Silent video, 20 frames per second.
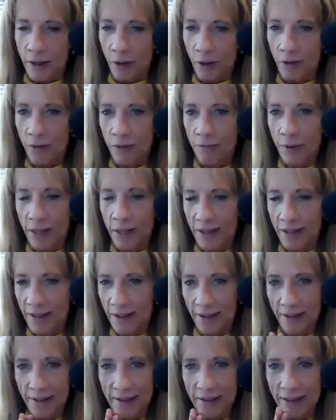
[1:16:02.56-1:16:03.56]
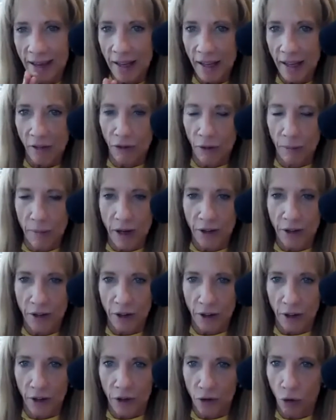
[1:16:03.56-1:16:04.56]
but getting inflammation
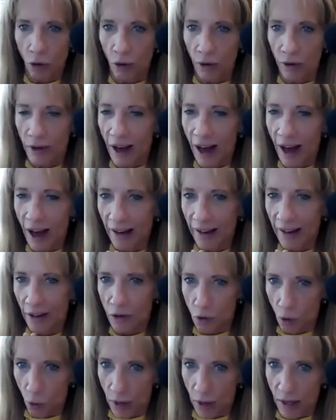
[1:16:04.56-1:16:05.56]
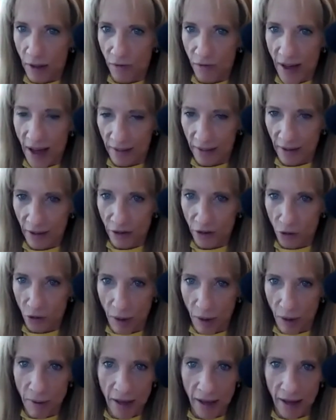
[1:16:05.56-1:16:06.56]
under control and not ignoring the fact that
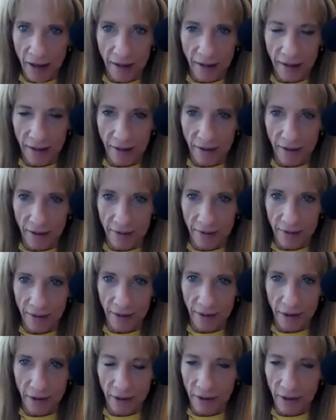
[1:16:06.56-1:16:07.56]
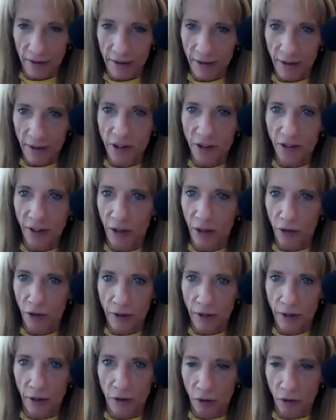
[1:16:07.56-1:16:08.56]
joint pain is, it's just like you
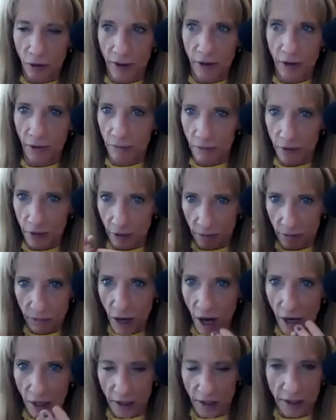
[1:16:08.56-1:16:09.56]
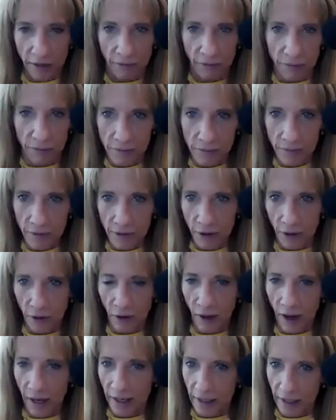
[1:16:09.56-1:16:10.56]
shouldn't ignore that your cognitive
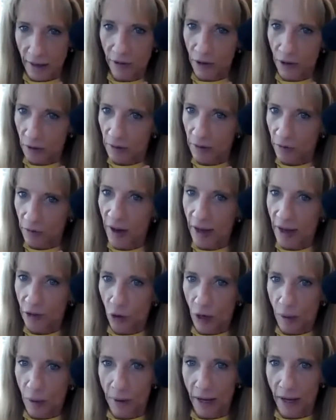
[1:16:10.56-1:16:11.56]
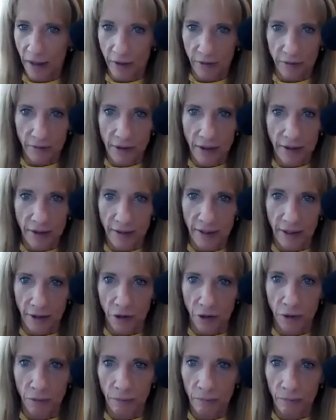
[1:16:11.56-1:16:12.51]
declining. If you've got joint pain, it's an issue.